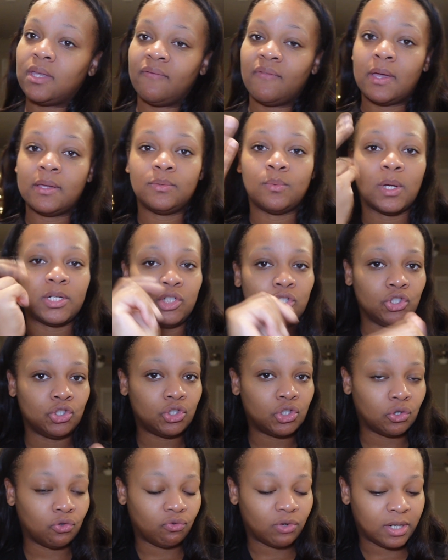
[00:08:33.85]
off, I was watching
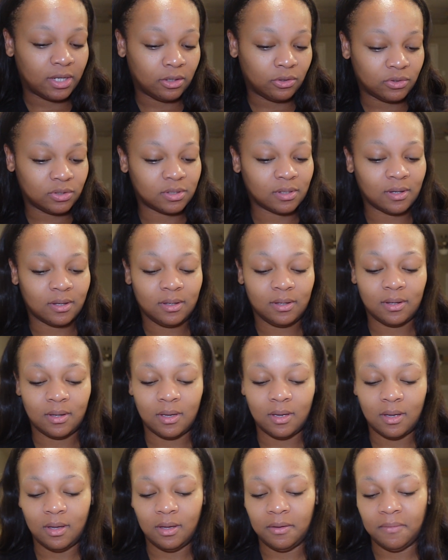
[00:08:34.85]
Sherelle's
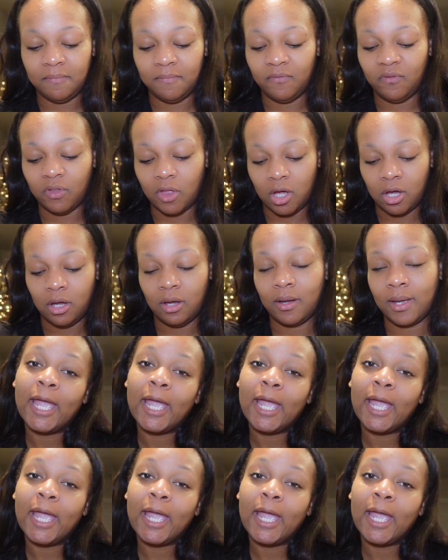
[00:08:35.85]
vlog.